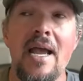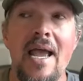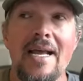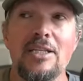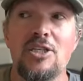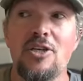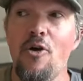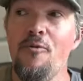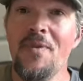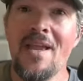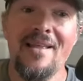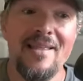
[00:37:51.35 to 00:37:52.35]
And so
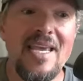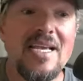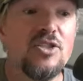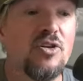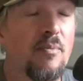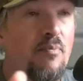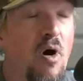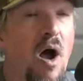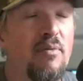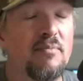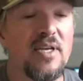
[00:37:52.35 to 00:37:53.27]
these are the problems.